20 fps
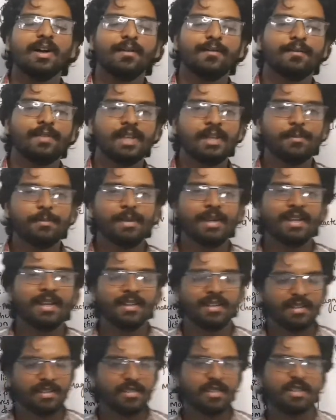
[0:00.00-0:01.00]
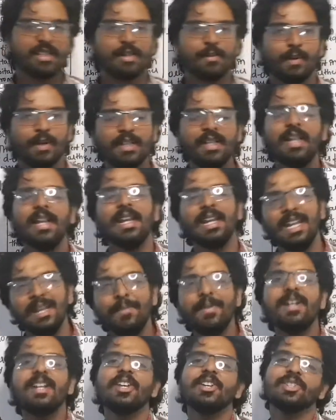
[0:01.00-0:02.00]
V beta. There is nothing but the
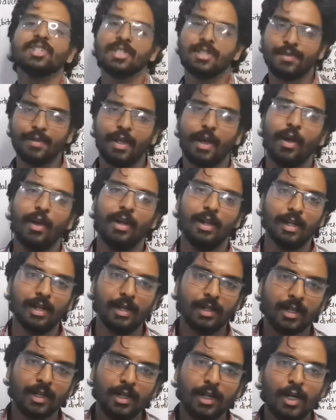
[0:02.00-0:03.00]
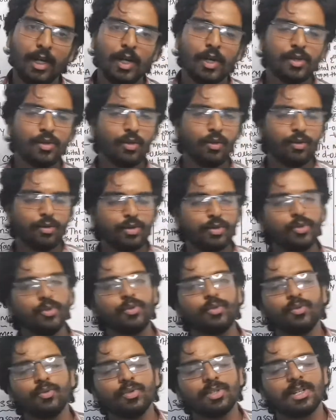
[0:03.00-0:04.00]
limitations we have learnt. So
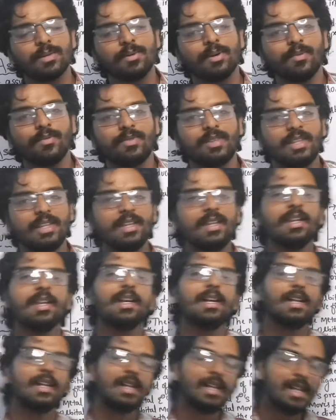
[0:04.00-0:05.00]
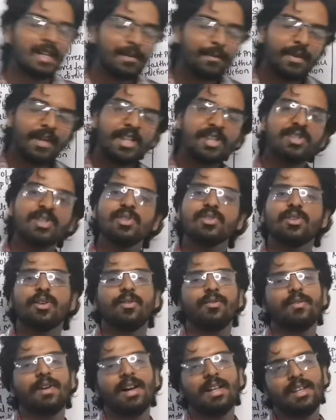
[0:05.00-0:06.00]
due to some of the limitations
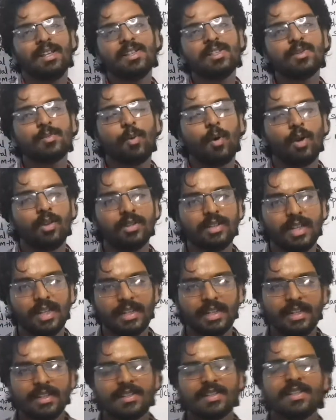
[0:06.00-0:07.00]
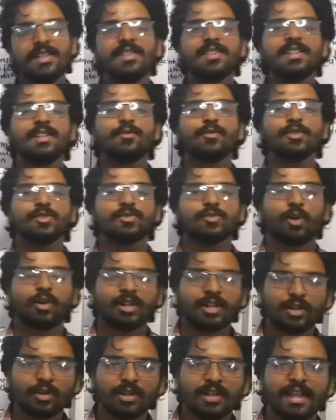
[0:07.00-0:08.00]
of valence bond theory, since it was not
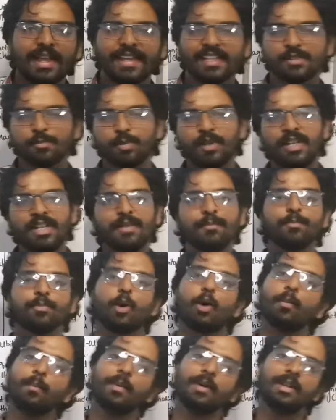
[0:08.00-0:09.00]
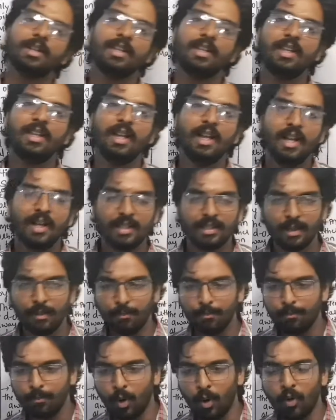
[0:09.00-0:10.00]
at all explaining properly the
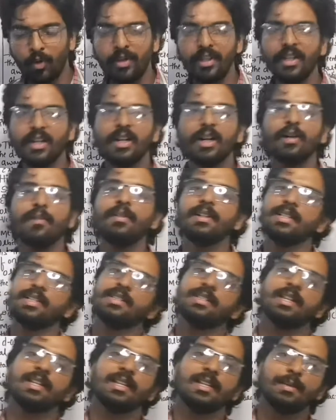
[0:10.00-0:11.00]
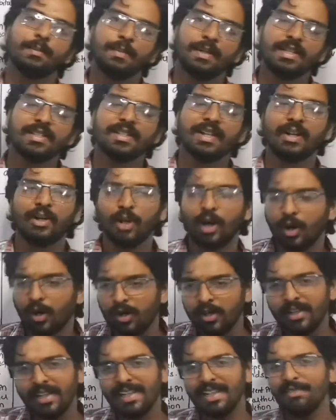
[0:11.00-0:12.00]
bonding, how it is taking place, and
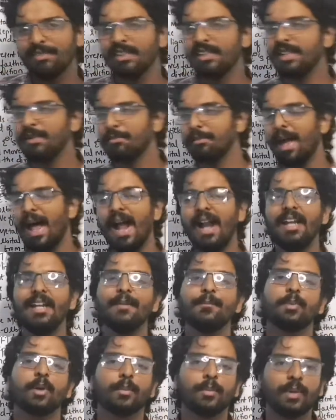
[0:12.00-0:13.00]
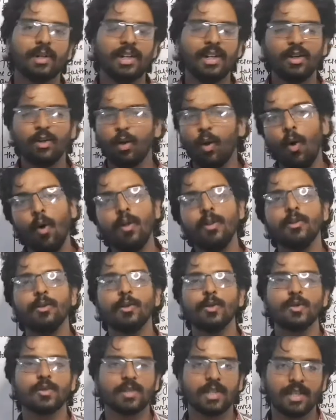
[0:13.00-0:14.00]
or even the magnetic property and all
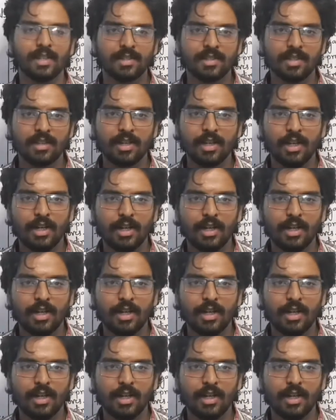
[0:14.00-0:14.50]
those things.